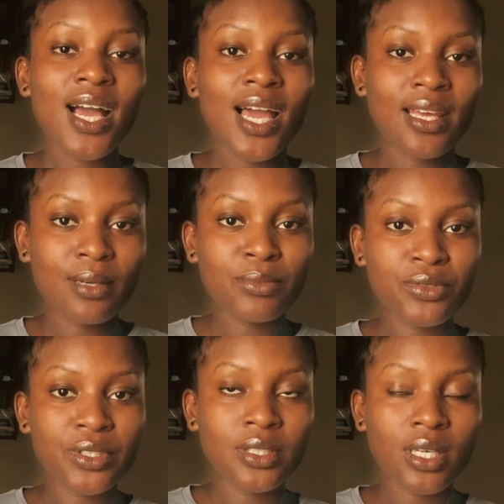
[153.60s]
I am
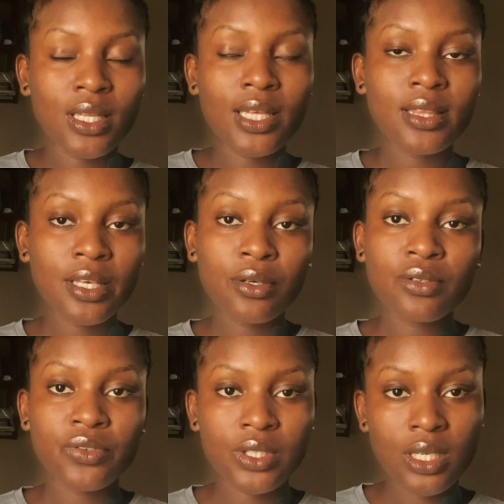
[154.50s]
growing, and I thank
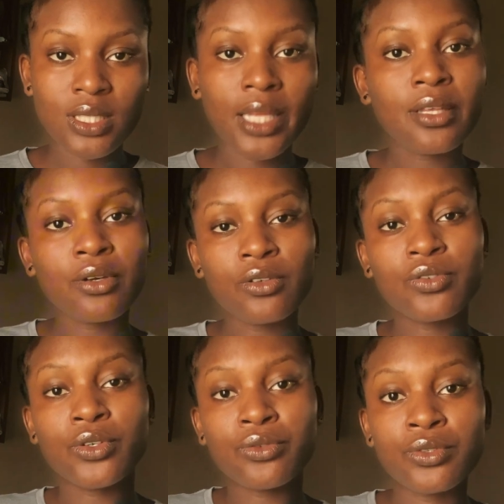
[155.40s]
God for that. I thank God
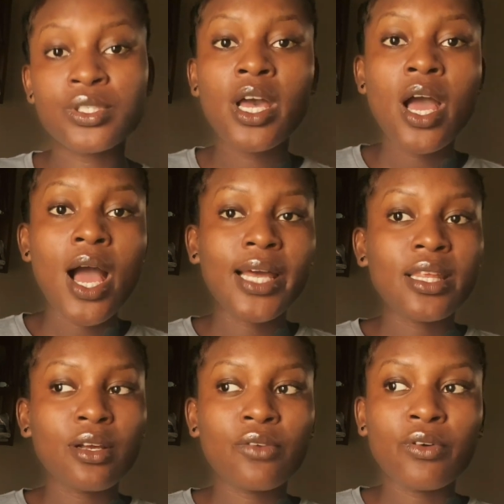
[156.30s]
for growth. I
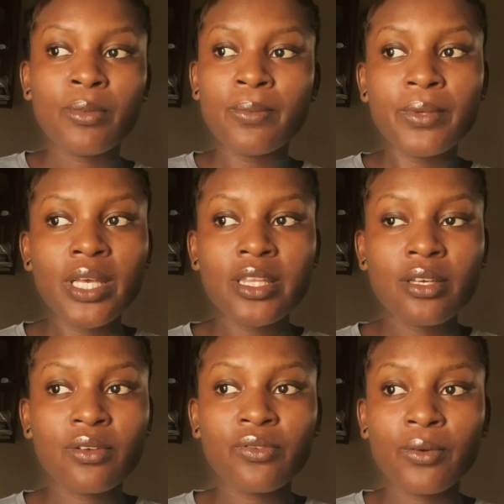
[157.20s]
thank God for me being. I
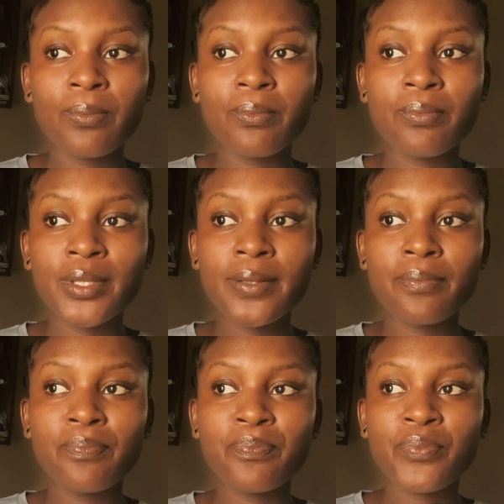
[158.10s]
thank God for me
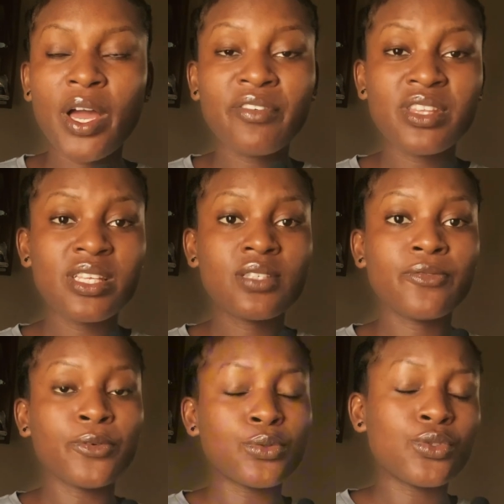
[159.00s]
having this
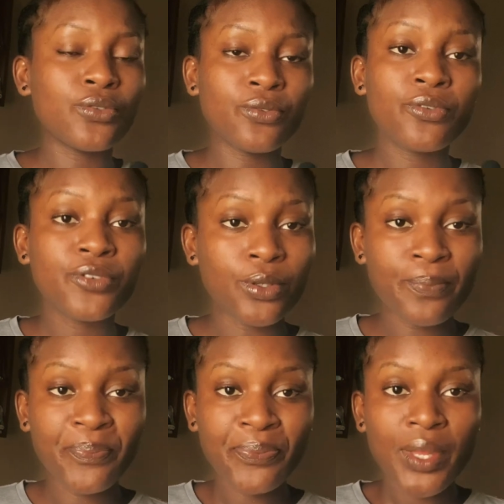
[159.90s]
phone to even
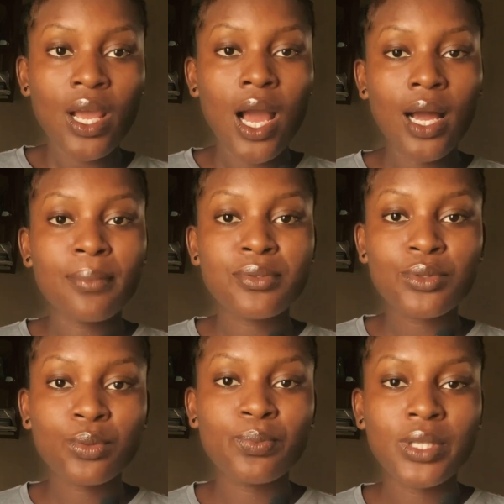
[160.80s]
film. I am
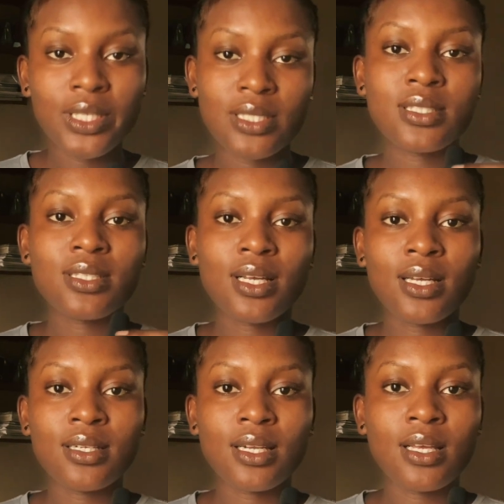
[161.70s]
so blessed
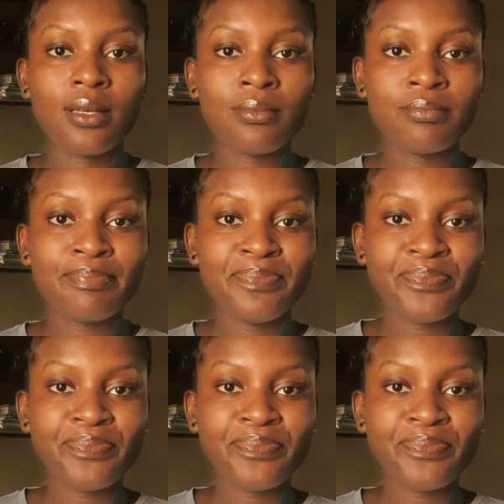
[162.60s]
and I am